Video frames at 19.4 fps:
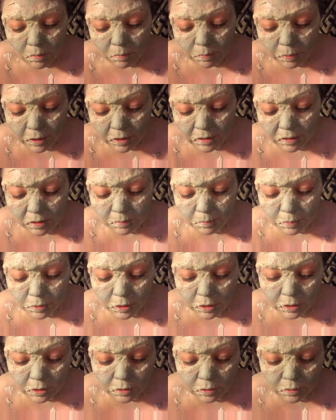But the
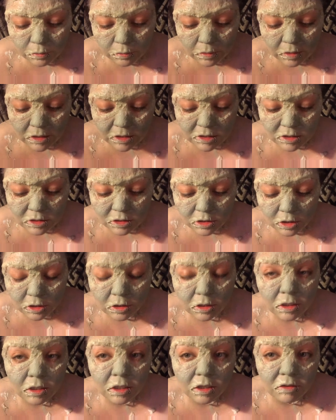blue is
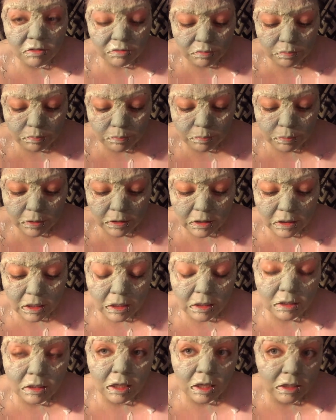dark enough but
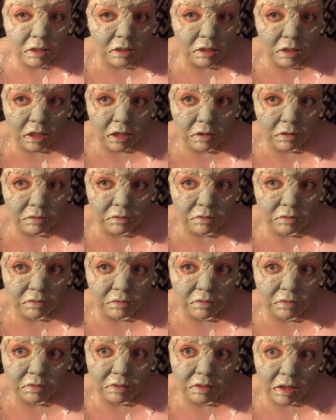yet light enough
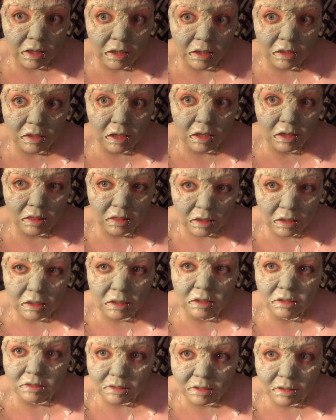that I think
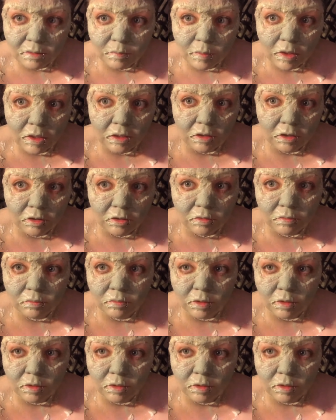it's going to be the